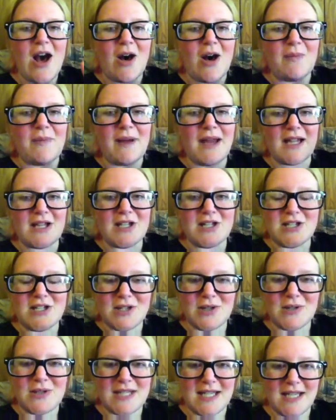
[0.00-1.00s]
on page
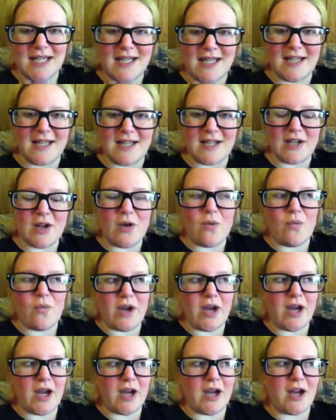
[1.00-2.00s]
210
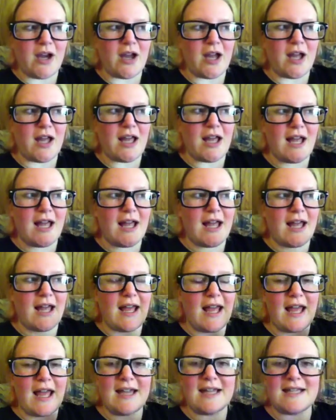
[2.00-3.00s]
where
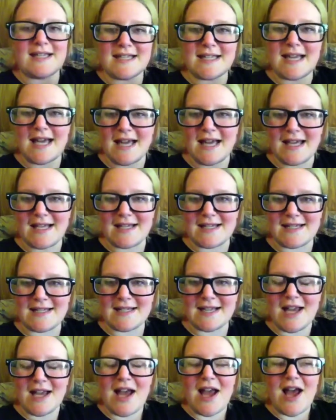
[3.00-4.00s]
Hannah says,